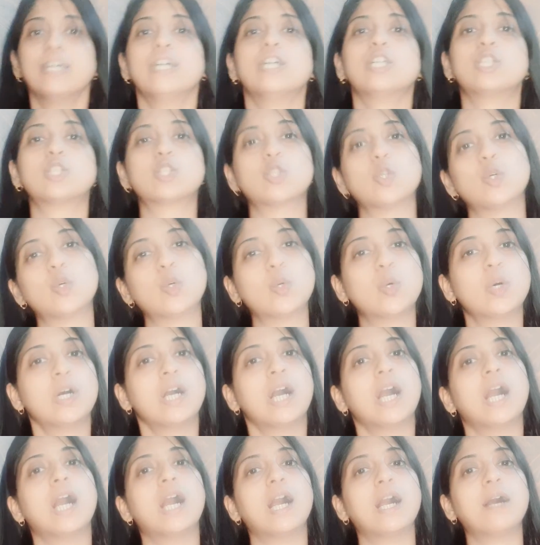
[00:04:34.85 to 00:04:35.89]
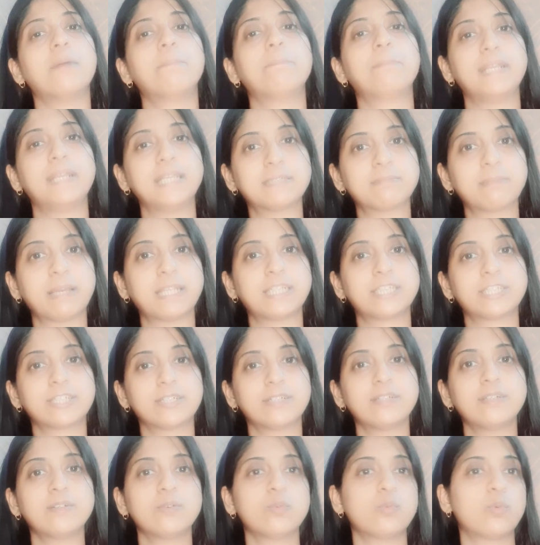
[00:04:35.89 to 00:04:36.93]
So please
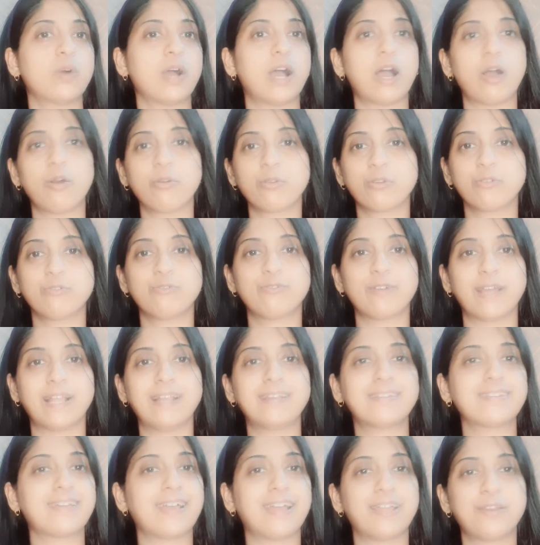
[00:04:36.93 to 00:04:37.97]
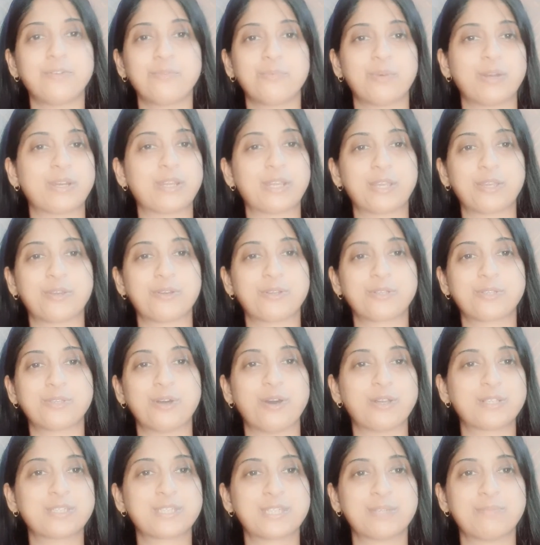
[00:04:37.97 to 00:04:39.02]
mention how you felt and what are your
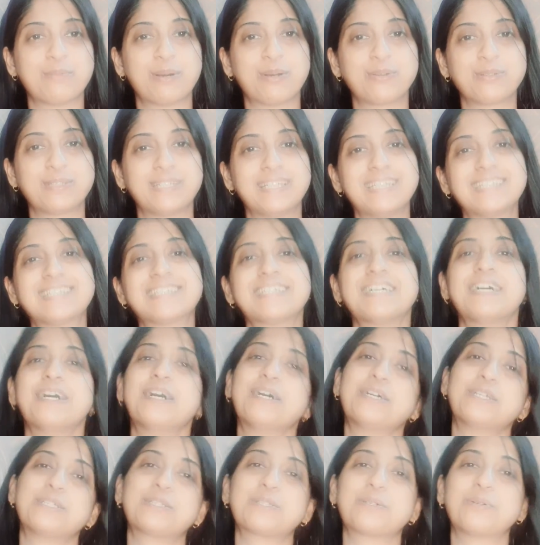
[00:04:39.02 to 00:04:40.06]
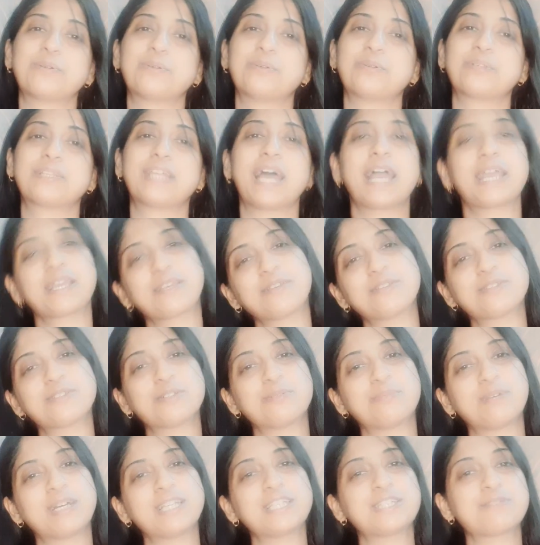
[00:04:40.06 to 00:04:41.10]
thoughts about this. So thank you so
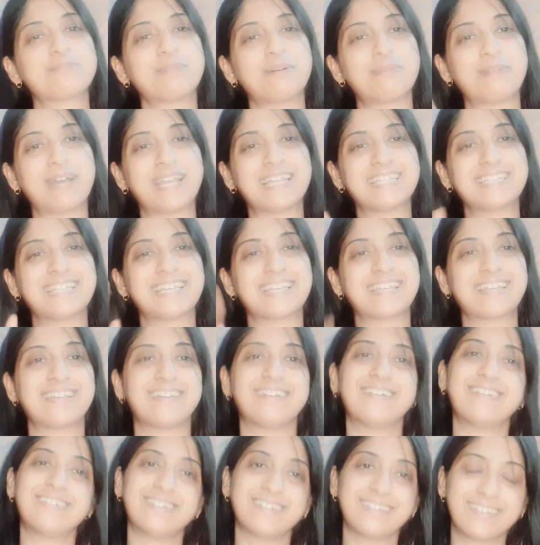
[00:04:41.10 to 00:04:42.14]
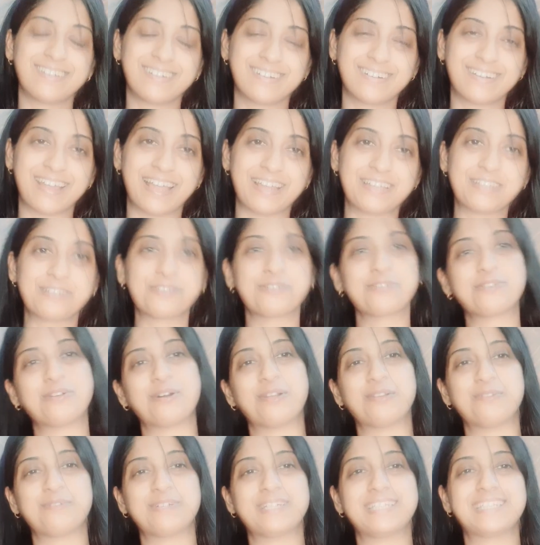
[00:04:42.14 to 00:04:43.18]
much. Bye bye, take care, gratitude
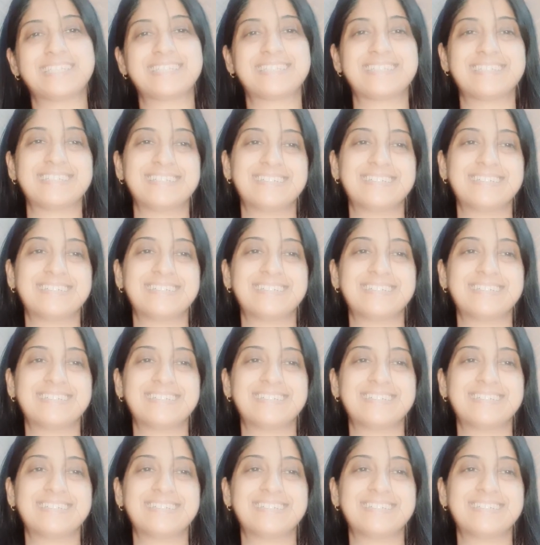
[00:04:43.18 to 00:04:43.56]
always.